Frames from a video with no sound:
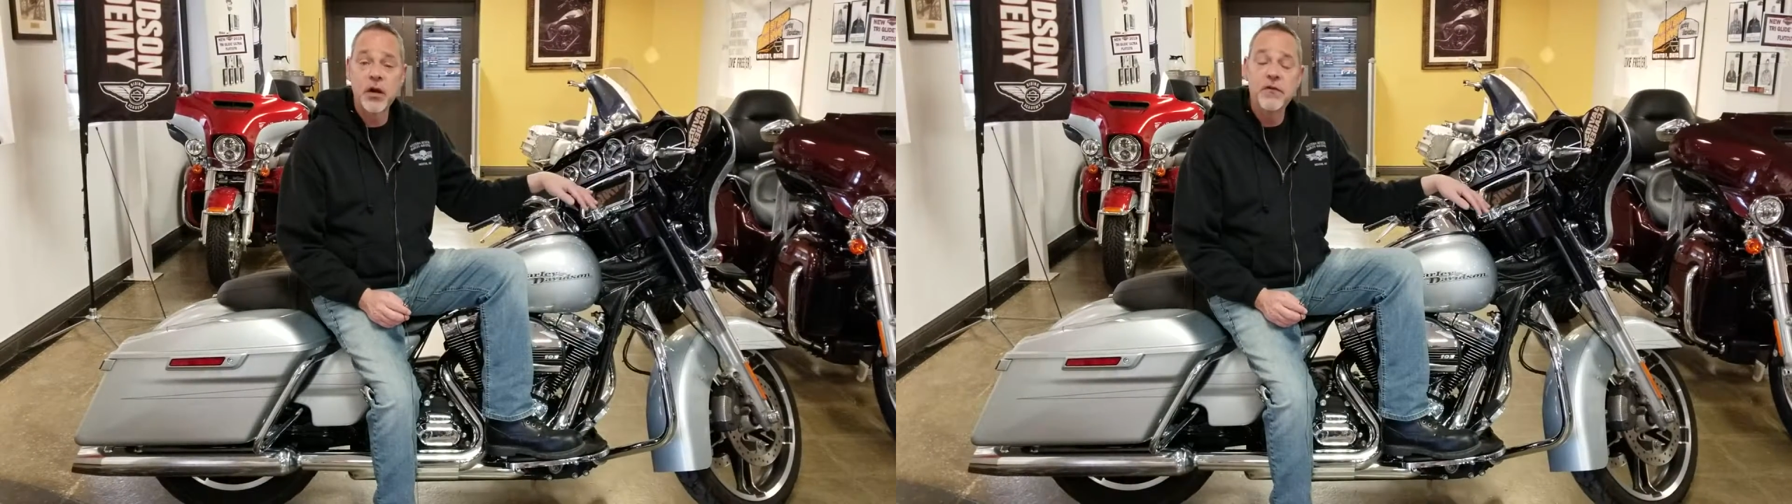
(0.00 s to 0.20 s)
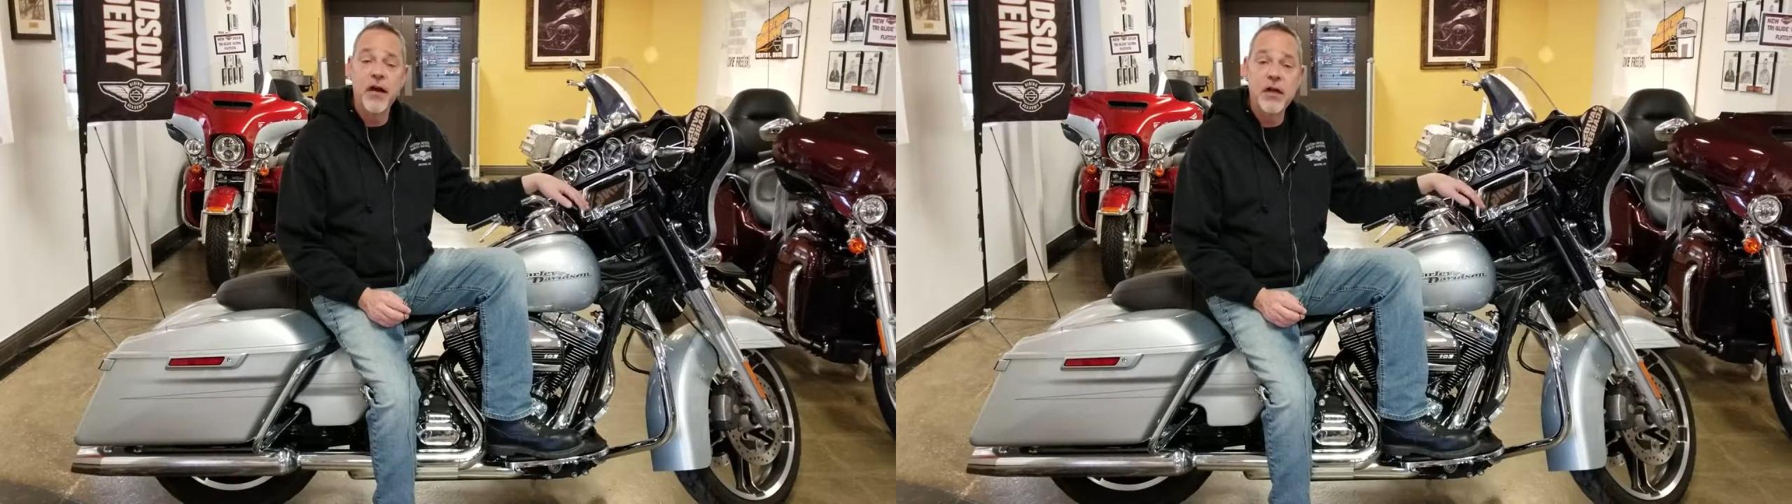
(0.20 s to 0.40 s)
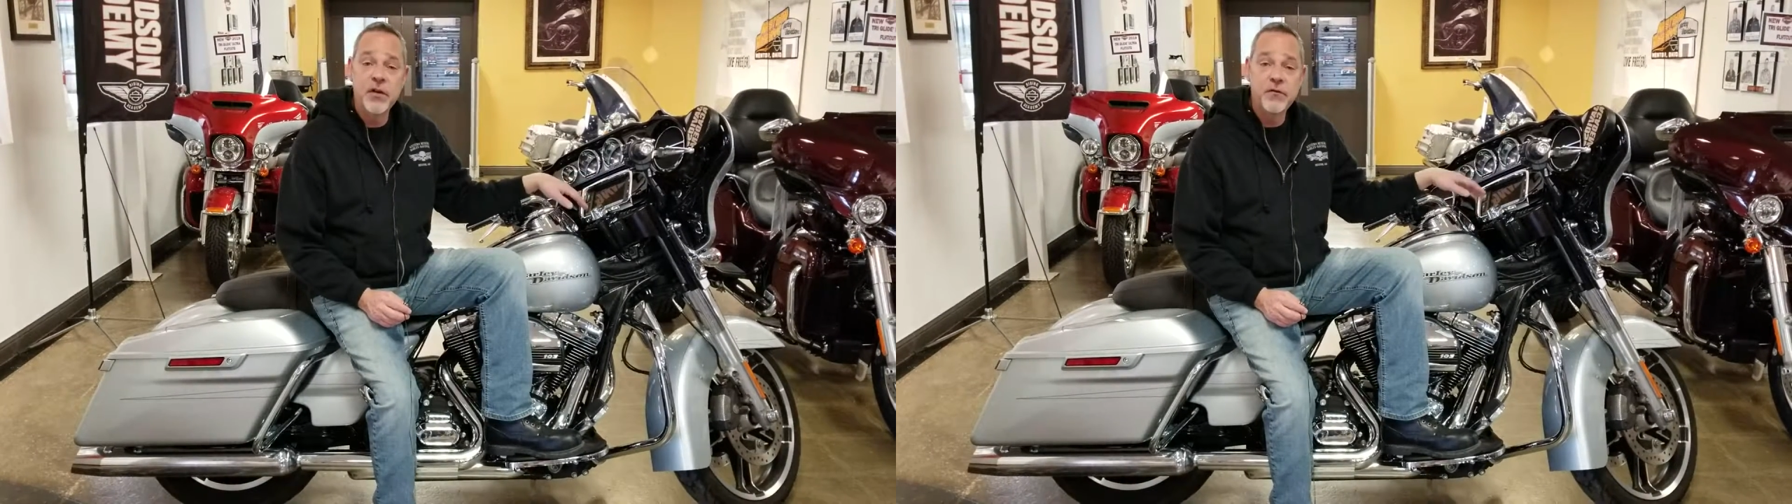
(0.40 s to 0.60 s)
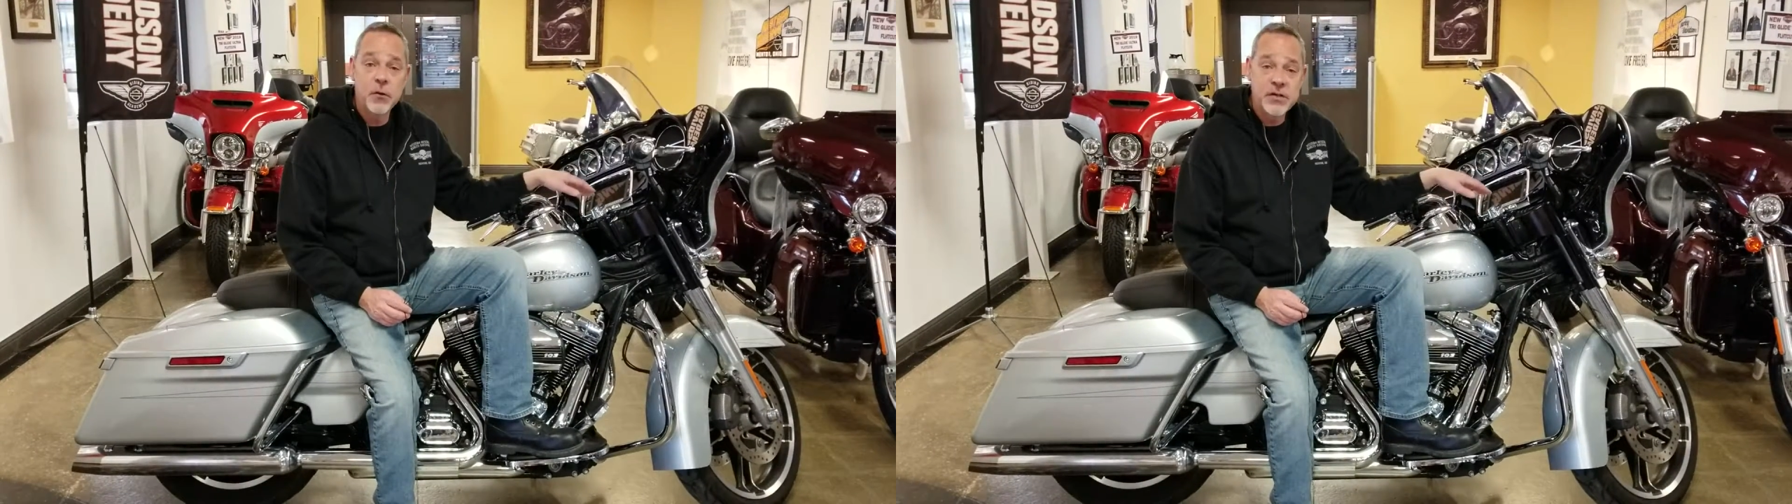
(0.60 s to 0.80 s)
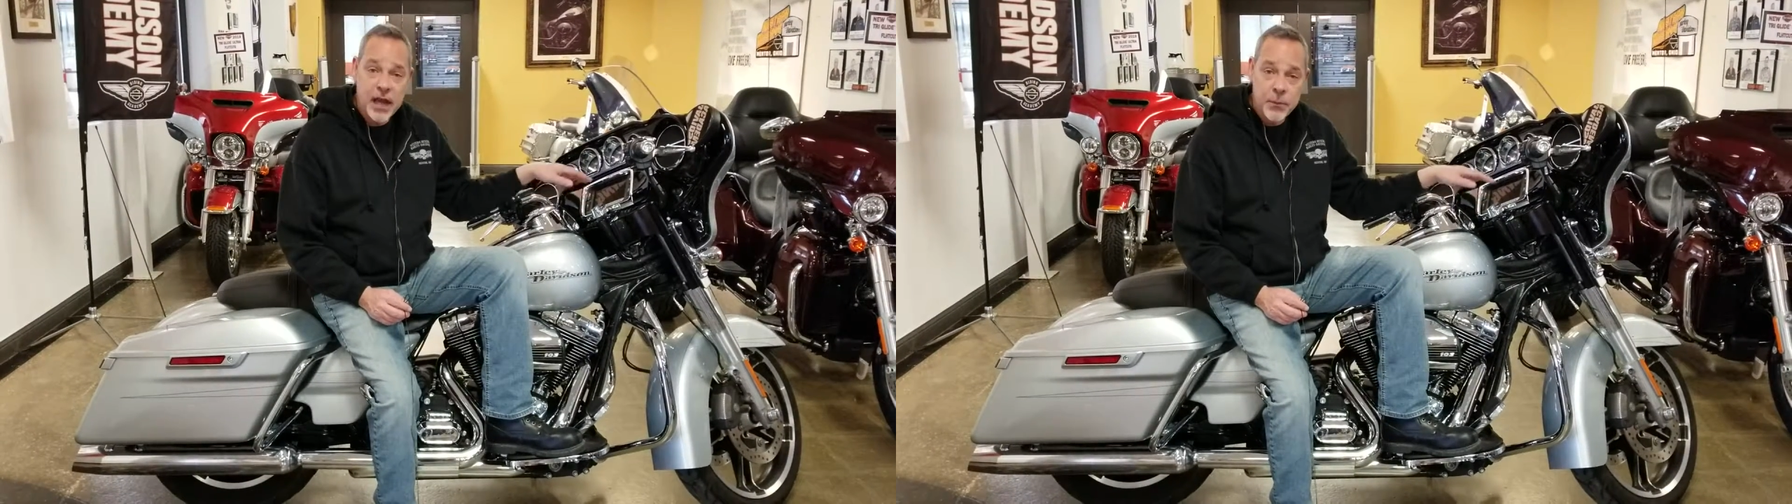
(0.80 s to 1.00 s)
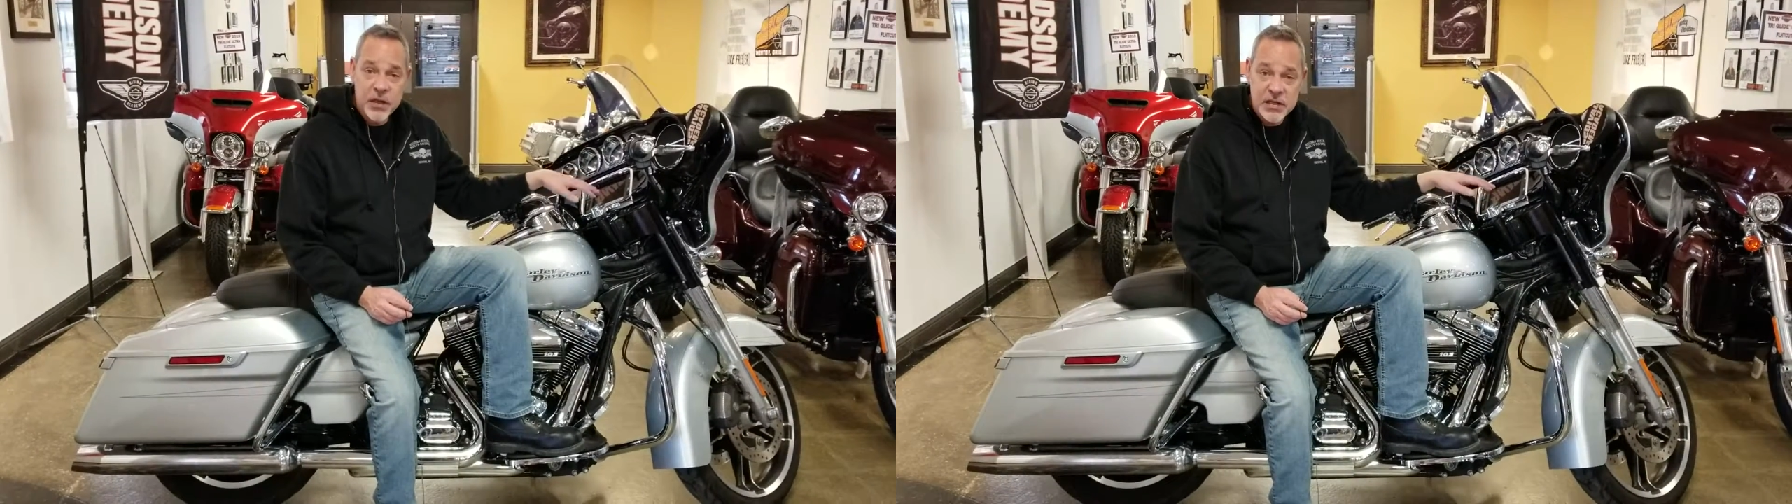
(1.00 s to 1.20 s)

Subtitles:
infotainment